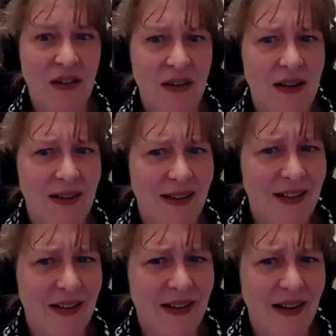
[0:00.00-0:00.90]
It's
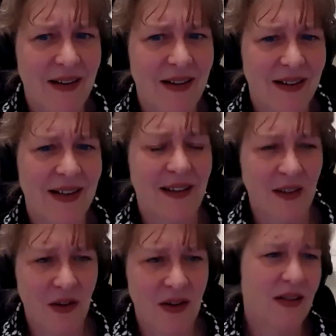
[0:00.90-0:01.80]

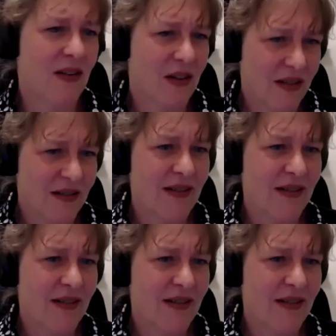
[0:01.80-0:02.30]
a